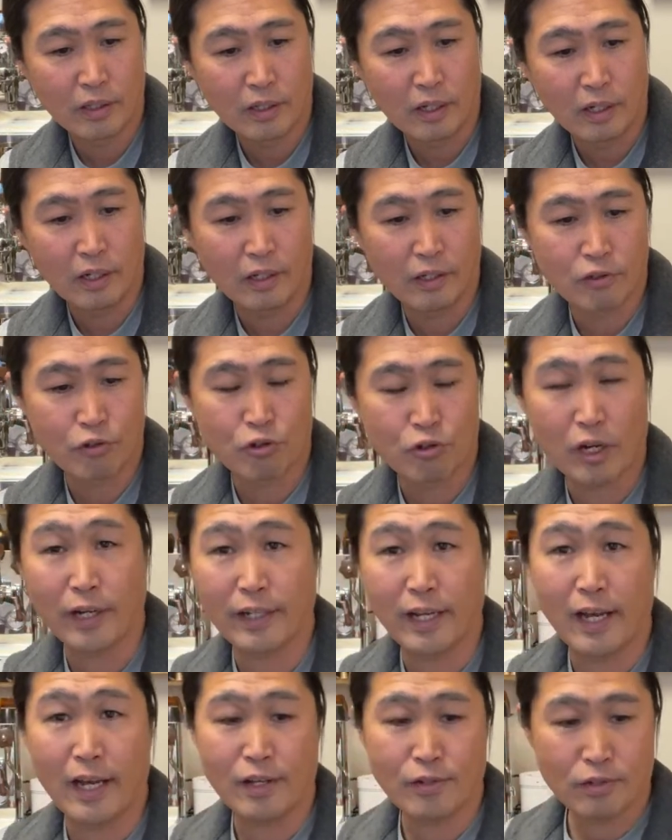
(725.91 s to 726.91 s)
Uh, John
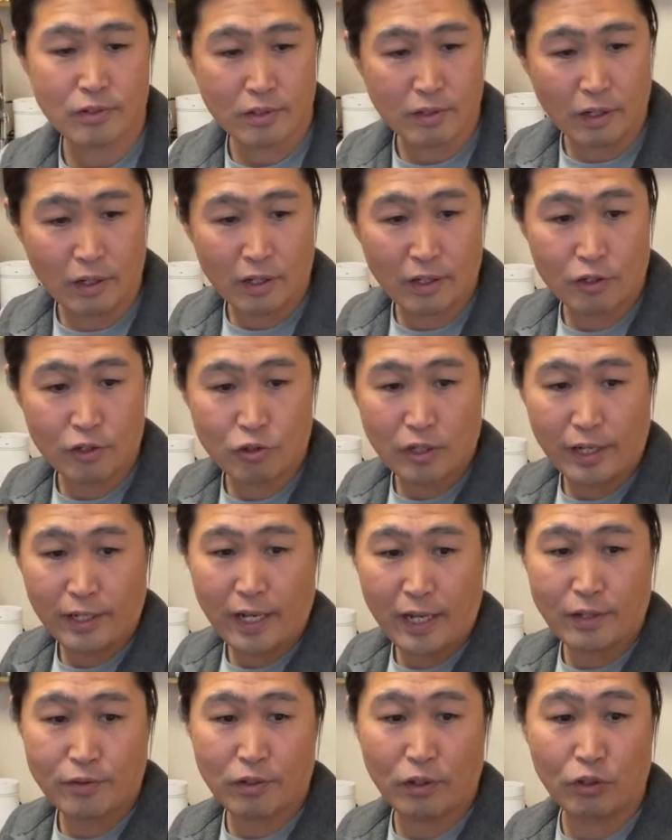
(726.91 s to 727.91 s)
asked, uh, John
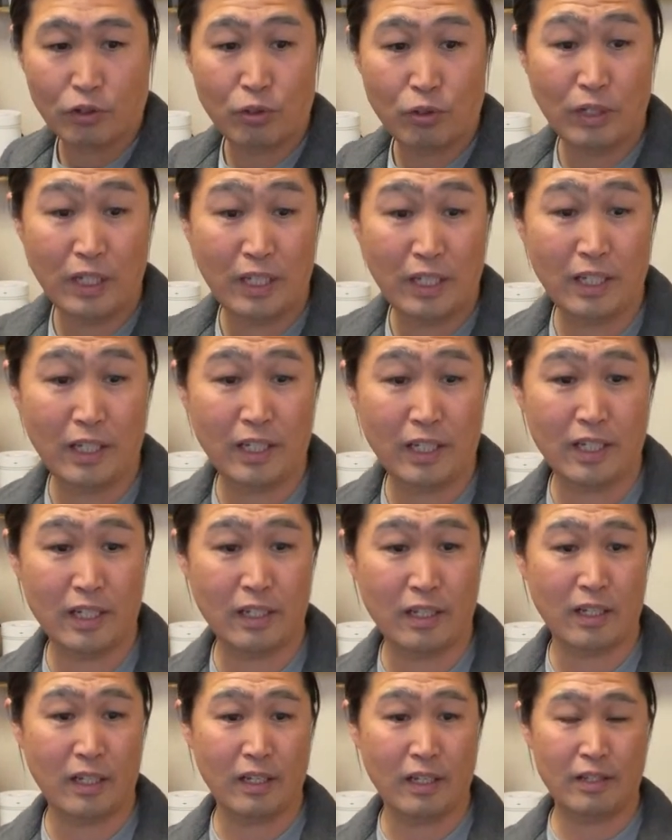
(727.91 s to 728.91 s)
has a two
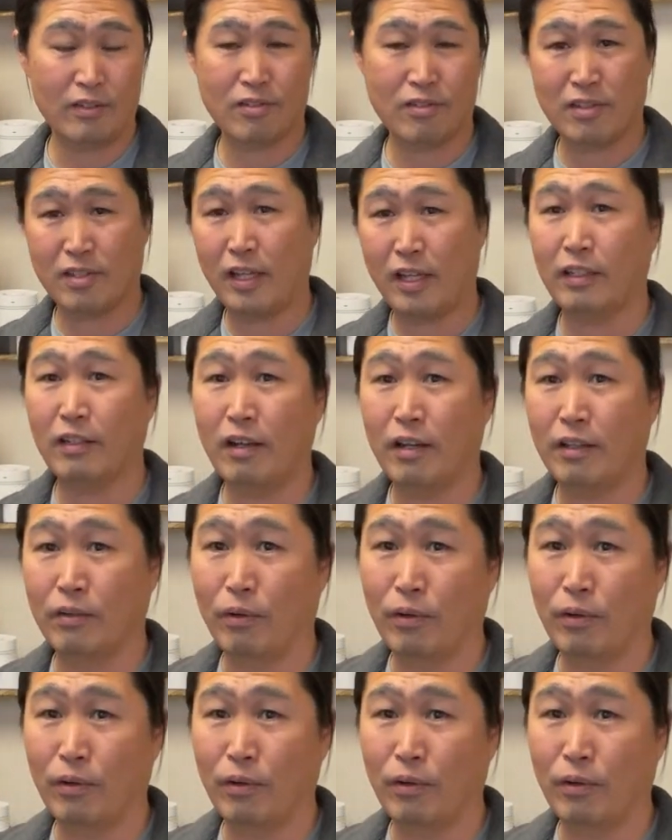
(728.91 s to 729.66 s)
heating setting on,